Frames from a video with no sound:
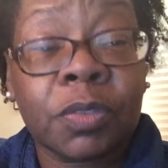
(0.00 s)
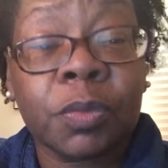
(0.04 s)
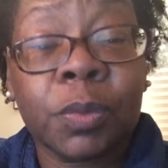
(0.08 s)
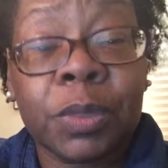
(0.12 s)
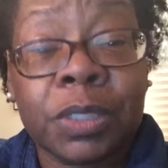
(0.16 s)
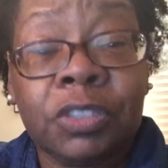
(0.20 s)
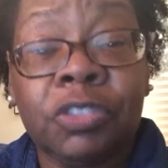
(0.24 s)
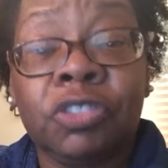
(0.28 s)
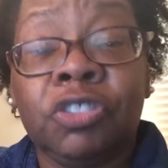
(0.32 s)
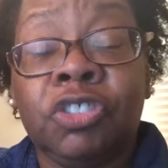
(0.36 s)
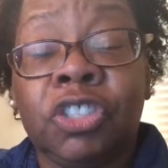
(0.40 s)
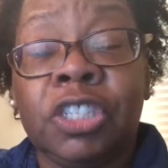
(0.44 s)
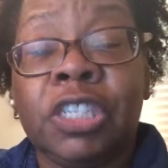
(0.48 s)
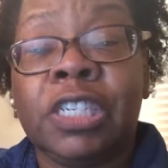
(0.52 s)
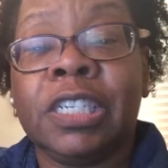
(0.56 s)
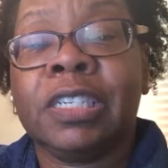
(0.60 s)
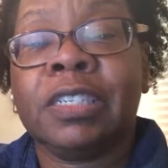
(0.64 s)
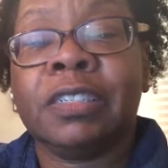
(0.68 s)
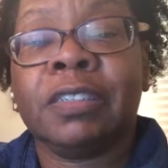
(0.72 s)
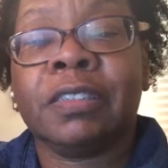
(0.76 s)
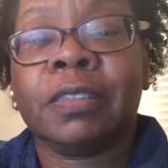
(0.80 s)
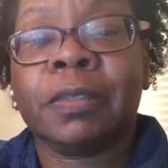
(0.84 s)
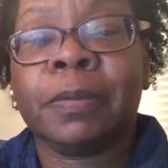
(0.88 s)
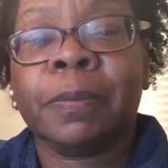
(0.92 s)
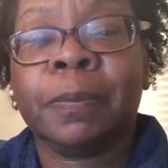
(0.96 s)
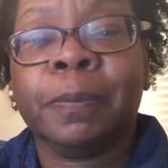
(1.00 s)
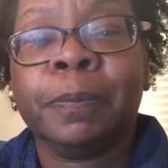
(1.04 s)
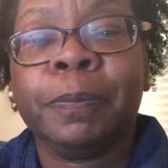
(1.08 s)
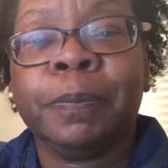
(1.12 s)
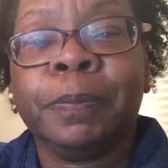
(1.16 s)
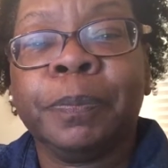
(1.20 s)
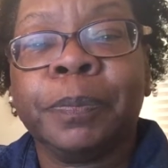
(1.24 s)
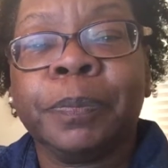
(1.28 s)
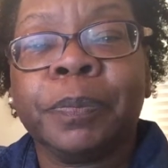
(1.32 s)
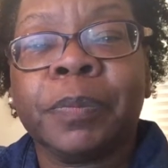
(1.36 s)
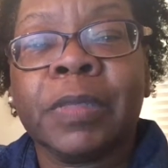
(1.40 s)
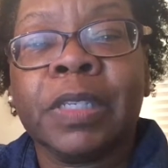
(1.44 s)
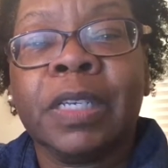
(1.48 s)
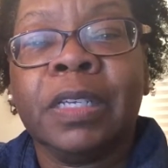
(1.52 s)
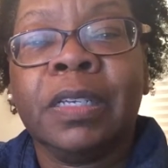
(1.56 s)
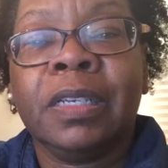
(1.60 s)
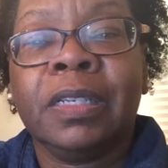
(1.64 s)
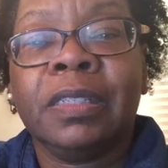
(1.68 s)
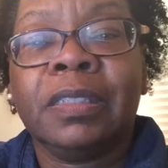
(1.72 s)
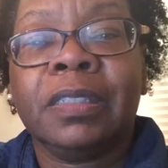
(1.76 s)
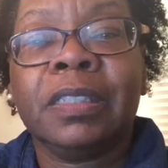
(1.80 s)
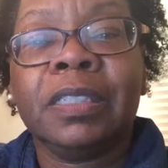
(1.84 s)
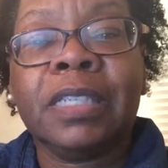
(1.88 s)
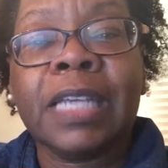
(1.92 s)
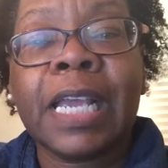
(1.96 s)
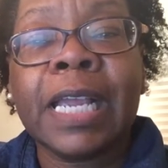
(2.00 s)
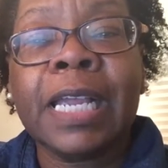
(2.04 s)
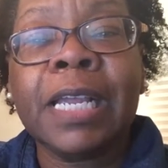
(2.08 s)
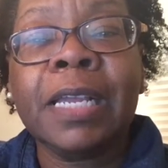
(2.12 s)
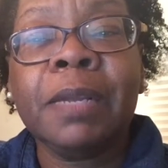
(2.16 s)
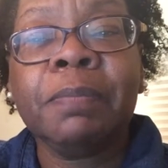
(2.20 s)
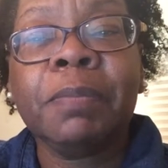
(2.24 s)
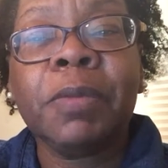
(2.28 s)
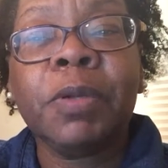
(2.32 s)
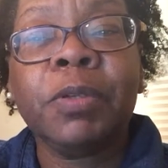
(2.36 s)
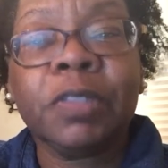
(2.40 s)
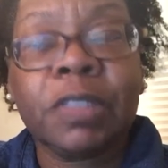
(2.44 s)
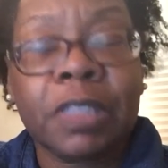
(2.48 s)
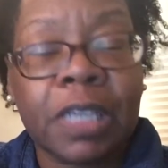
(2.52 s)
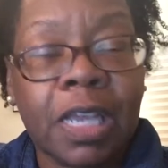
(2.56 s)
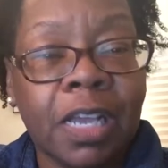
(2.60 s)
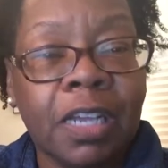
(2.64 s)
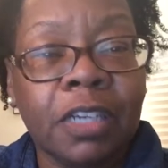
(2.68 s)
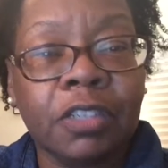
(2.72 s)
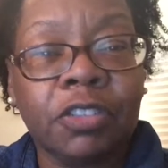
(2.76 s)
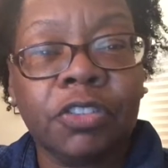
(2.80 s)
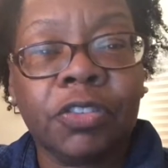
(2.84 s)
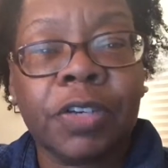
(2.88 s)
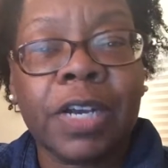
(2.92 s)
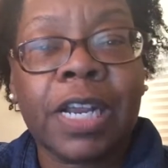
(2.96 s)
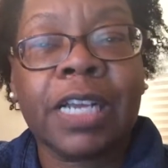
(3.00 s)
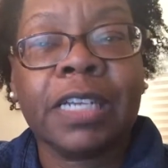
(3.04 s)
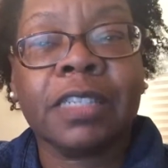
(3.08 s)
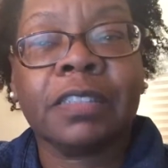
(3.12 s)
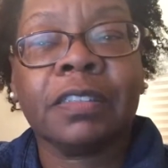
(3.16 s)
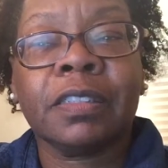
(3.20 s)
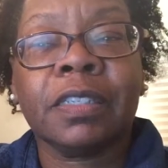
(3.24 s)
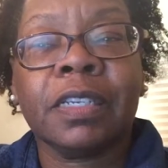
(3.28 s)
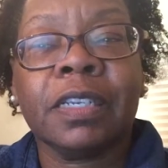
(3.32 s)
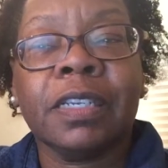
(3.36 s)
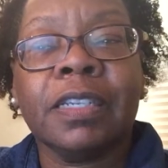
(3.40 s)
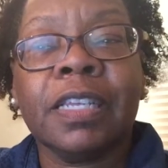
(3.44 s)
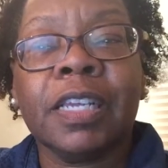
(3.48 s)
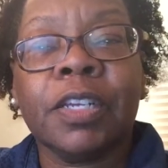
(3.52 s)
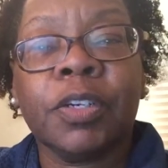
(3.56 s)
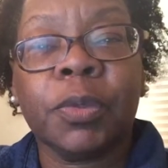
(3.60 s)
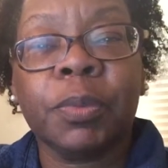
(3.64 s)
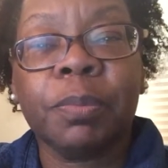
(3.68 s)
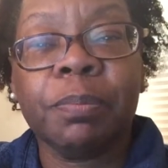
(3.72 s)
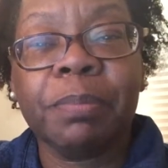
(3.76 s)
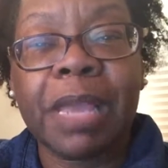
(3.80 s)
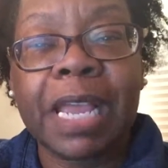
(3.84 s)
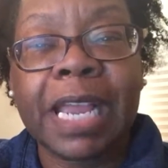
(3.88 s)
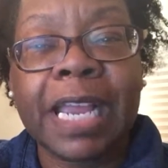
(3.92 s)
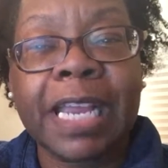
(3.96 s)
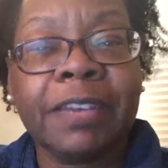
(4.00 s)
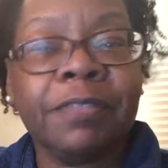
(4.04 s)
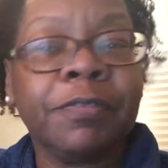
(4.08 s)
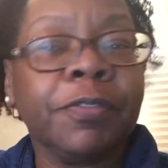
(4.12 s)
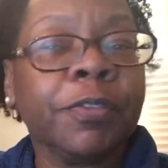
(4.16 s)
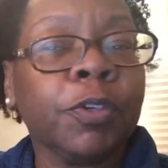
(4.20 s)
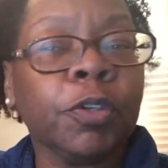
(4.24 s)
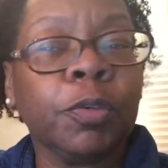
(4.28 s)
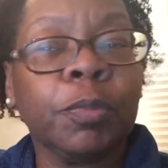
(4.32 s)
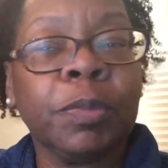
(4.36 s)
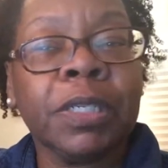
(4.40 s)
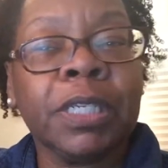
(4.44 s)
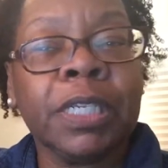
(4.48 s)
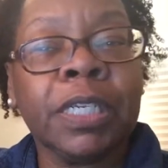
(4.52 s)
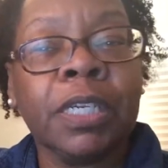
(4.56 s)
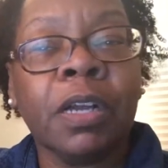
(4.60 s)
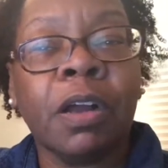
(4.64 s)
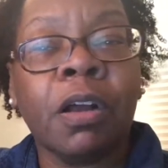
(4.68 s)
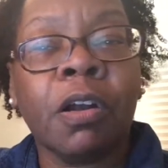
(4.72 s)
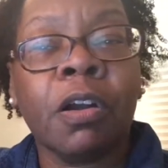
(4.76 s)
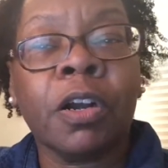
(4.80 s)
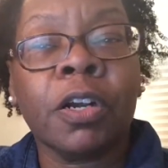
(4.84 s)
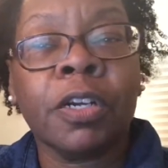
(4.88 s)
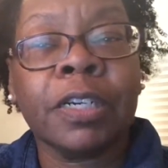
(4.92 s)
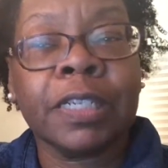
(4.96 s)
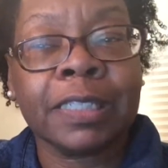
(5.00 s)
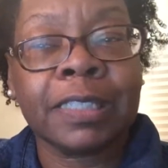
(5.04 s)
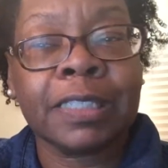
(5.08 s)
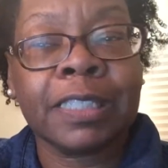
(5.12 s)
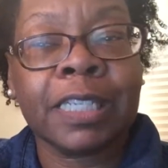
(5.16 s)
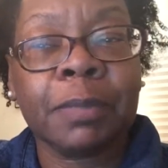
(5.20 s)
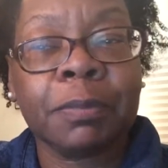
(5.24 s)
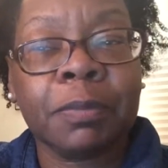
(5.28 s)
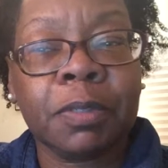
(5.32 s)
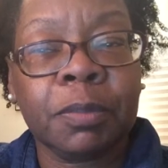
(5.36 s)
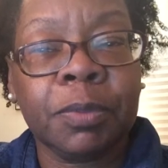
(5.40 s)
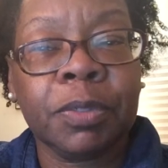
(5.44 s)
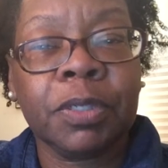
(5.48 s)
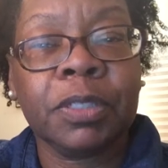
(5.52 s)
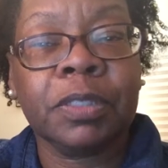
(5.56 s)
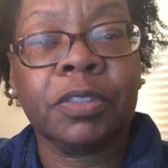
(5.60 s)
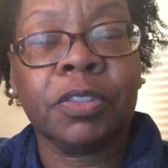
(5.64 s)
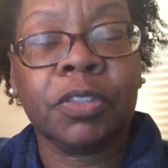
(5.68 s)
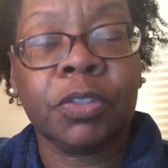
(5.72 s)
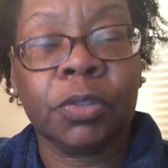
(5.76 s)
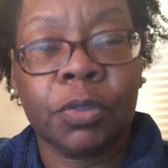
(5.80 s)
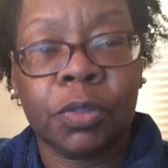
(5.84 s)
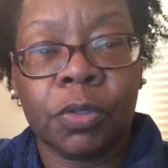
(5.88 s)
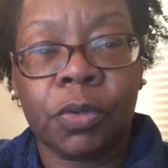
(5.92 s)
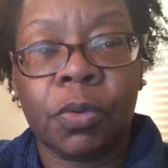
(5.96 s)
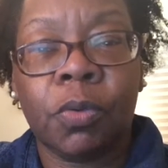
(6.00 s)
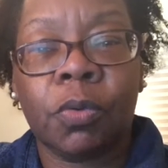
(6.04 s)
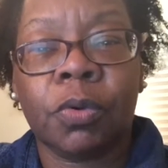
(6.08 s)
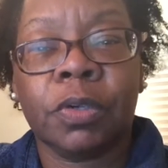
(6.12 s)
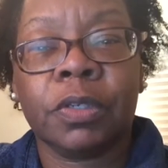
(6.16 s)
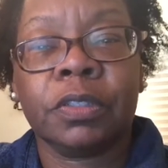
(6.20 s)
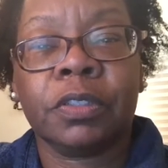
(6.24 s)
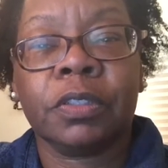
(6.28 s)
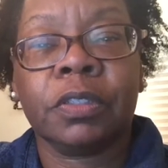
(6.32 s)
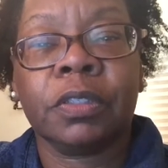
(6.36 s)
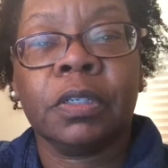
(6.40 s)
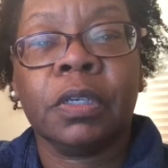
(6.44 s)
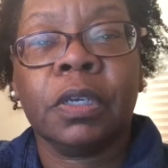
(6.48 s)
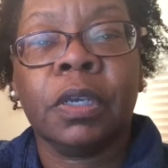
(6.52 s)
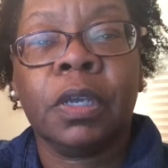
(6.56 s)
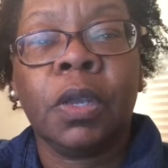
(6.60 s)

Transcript: Swiss cheese. Today, most contracts that are made verbally are acceptable to the courts.